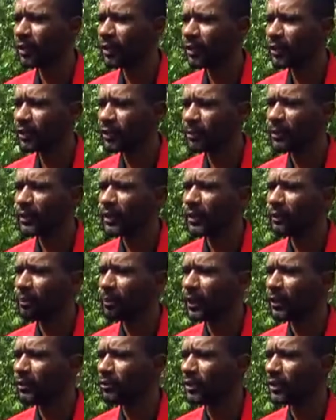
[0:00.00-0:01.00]
Some of them
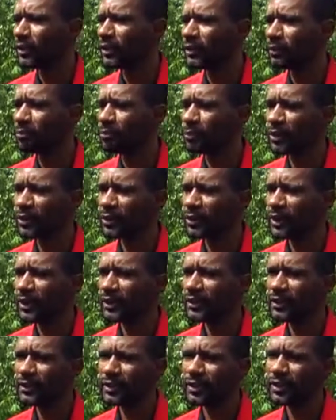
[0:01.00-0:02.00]
bedridden, but
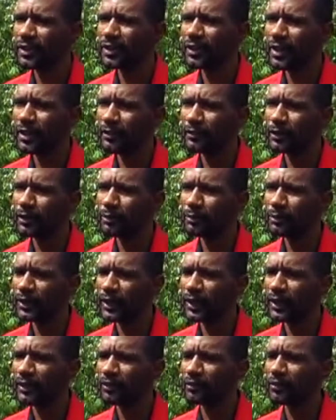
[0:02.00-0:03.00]
yet still have some
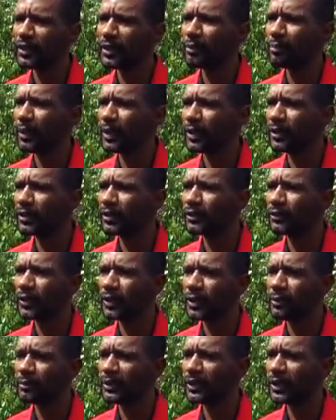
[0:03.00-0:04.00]
sort of independence for
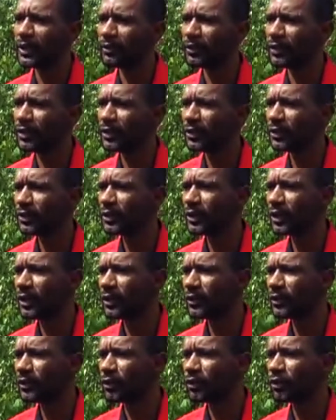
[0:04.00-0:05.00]
themselves. They used to tell
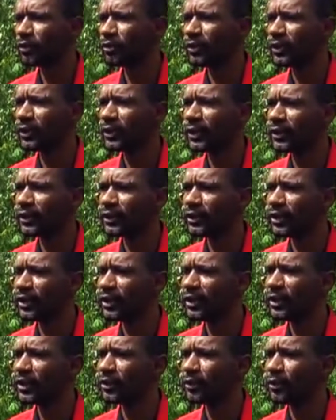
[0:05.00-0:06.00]
us stories and share
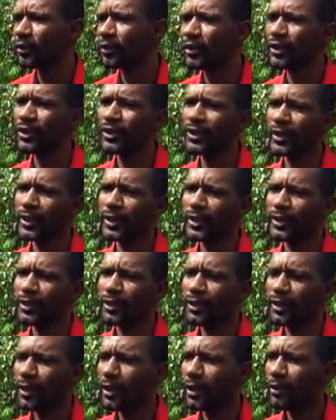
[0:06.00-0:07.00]
their goodies, and
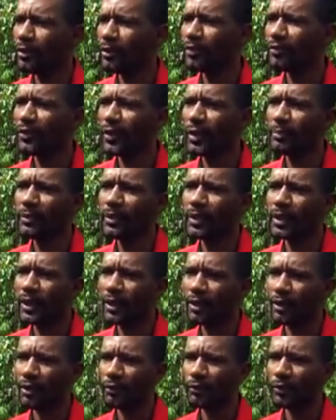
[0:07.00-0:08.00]
when family
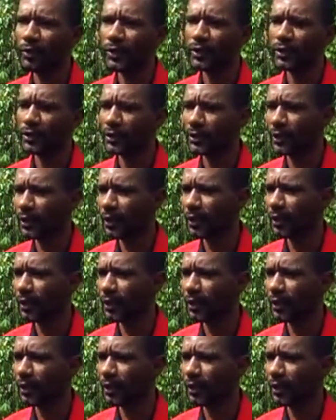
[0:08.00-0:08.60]
or loved ones,